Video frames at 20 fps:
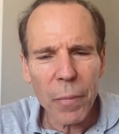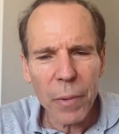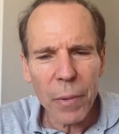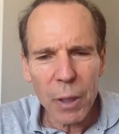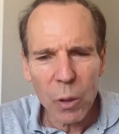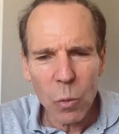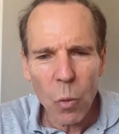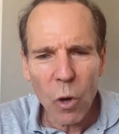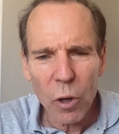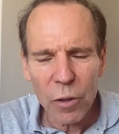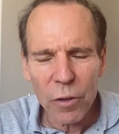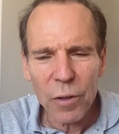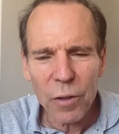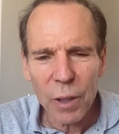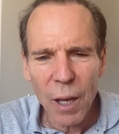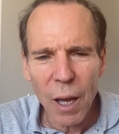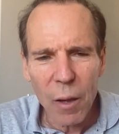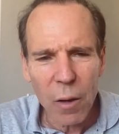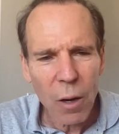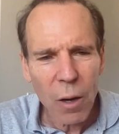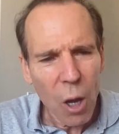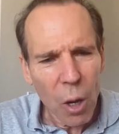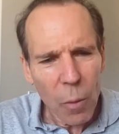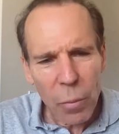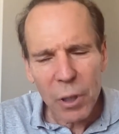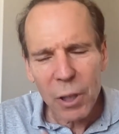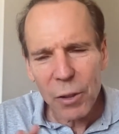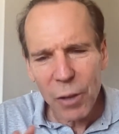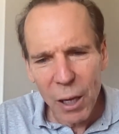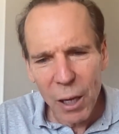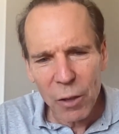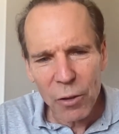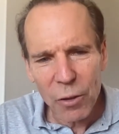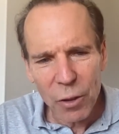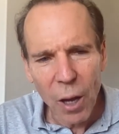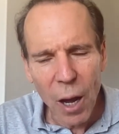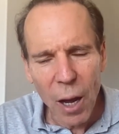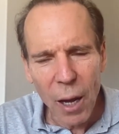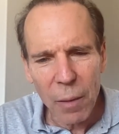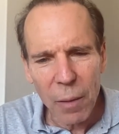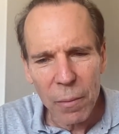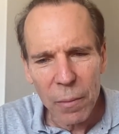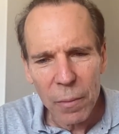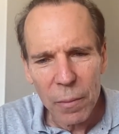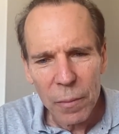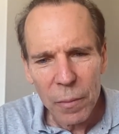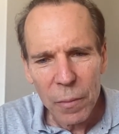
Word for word: thing works together, but it takes time.